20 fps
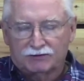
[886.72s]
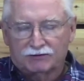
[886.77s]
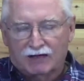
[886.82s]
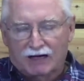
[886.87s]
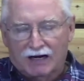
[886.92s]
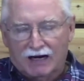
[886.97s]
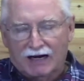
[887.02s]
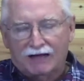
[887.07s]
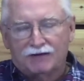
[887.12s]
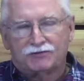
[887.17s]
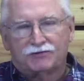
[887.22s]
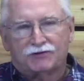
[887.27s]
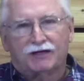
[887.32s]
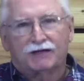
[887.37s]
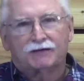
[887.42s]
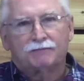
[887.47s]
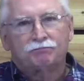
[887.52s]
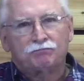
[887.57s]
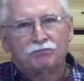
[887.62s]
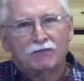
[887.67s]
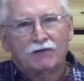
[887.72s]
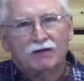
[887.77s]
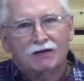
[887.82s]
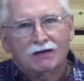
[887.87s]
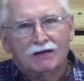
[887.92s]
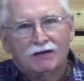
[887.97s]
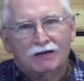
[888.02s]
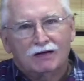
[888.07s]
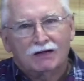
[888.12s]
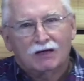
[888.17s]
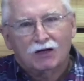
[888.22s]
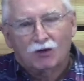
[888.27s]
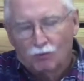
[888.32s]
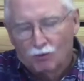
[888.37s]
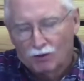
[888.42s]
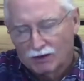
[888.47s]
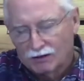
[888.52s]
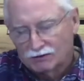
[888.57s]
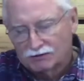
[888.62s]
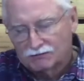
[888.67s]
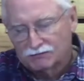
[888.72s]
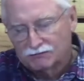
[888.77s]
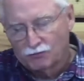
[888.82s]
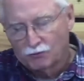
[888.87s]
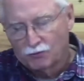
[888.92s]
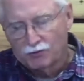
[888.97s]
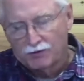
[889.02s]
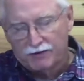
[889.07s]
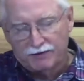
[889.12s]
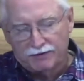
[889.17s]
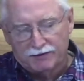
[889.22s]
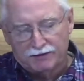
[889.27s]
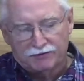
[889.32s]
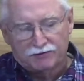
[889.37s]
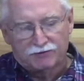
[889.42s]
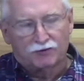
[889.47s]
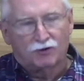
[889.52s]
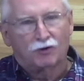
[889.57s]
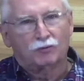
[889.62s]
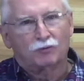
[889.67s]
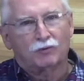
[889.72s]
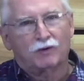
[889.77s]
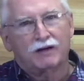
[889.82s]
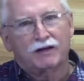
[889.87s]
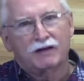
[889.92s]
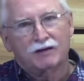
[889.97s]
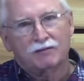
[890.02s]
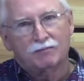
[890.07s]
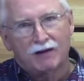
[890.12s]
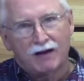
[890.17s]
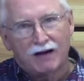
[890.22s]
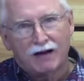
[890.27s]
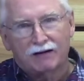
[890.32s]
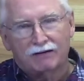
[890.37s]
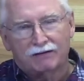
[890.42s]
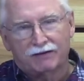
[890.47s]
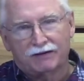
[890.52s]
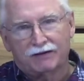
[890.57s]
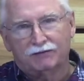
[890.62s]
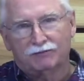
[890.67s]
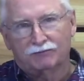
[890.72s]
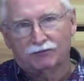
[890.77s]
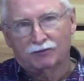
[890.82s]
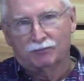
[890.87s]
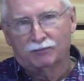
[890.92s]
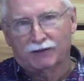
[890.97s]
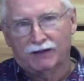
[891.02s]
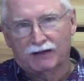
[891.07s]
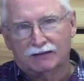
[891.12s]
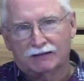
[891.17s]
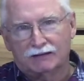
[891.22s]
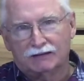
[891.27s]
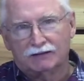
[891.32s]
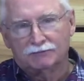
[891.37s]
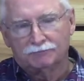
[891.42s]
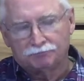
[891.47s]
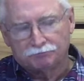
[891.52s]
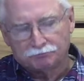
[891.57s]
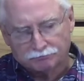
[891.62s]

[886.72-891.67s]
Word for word: Isaac was 40 years old when he married Rebekah,